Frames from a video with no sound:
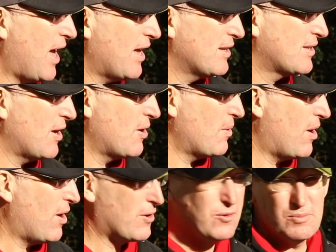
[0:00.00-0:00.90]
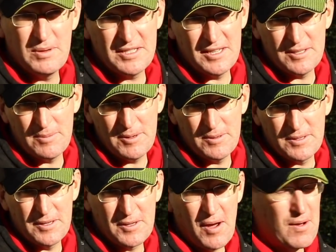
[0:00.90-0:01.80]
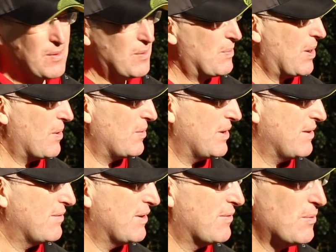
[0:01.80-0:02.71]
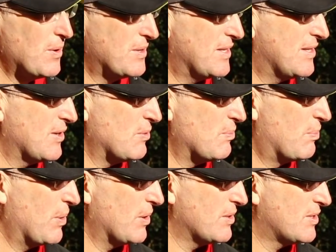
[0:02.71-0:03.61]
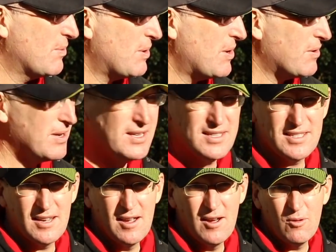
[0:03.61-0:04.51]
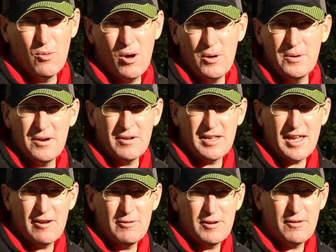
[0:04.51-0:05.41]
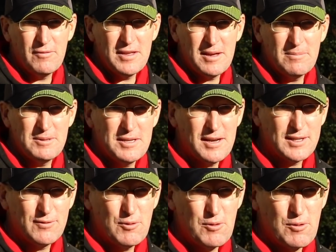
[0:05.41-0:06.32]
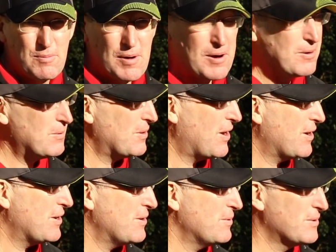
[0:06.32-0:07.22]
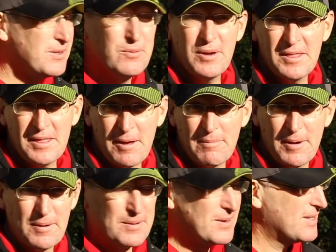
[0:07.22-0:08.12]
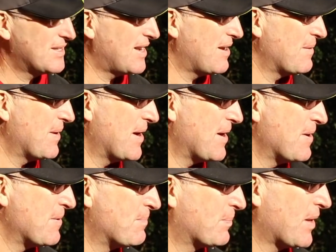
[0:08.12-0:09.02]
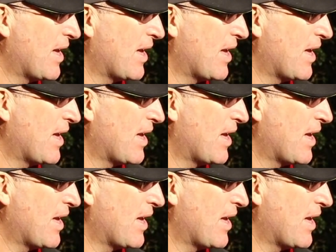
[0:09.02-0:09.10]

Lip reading: so I couldn't be seen to be using a Daiwa pole even if I wanted to, but to be honest, why would I get rid of the MTX4 pole that I used to win that pole? So